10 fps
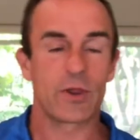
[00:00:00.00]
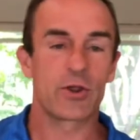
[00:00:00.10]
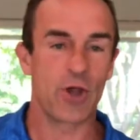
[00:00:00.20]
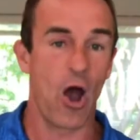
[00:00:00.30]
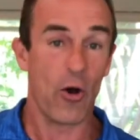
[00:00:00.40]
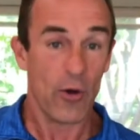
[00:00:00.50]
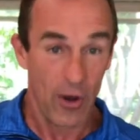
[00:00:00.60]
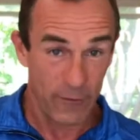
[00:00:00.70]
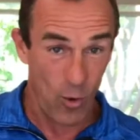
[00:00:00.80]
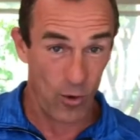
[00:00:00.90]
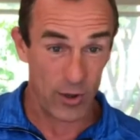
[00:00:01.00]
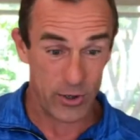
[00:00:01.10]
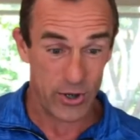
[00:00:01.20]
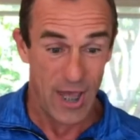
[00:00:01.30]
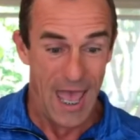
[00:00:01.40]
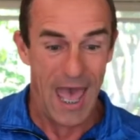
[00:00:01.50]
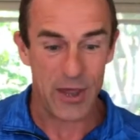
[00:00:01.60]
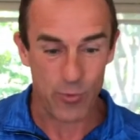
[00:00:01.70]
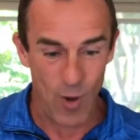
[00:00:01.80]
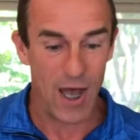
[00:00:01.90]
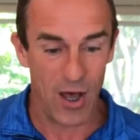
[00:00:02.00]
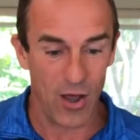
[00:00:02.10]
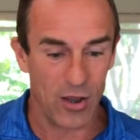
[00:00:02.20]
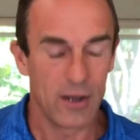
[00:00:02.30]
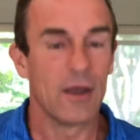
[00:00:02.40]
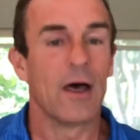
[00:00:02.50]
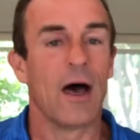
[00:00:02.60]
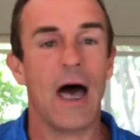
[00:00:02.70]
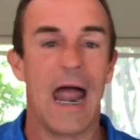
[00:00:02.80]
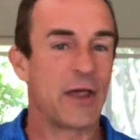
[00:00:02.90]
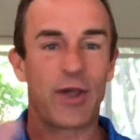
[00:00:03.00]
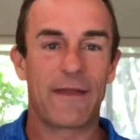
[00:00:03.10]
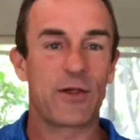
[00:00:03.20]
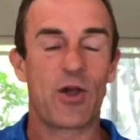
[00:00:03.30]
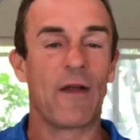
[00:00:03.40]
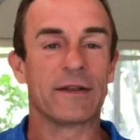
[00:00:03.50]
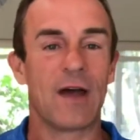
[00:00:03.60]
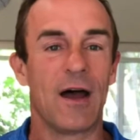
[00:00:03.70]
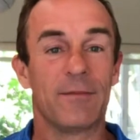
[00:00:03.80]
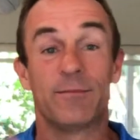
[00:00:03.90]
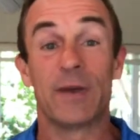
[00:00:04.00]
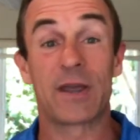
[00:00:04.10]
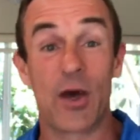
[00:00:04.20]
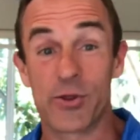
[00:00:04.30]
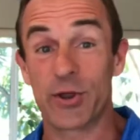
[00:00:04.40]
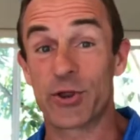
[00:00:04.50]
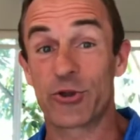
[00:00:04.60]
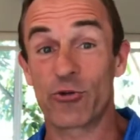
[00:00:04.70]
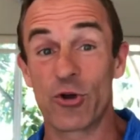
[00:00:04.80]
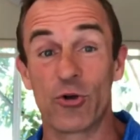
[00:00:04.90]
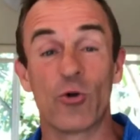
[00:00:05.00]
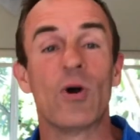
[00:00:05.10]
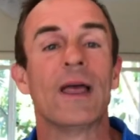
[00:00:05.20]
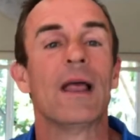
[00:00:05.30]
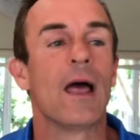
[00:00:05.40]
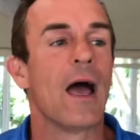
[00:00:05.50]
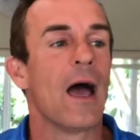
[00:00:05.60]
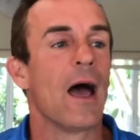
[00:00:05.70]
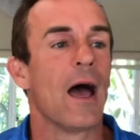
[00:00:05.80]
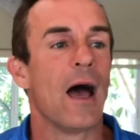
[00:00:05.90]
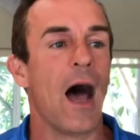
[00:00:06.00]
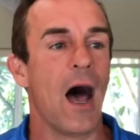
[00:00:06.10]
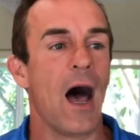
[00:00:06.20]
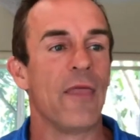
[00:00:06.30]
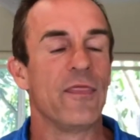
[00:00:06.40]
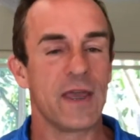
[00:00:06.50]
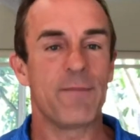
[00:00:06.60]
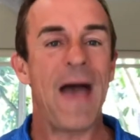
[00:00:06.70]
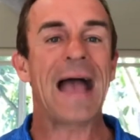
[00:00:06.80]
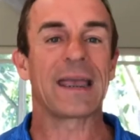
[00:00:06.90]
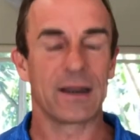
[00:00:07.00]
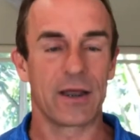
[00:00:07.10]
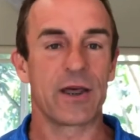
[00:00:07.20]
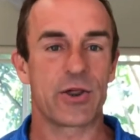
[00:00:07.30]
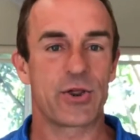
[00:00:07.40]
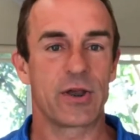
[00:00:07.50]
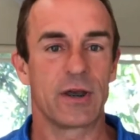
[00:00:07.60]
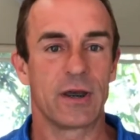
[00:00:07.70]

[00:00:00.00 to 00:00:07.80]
So, of course, as well, and I say this all the time because it's true, the packet list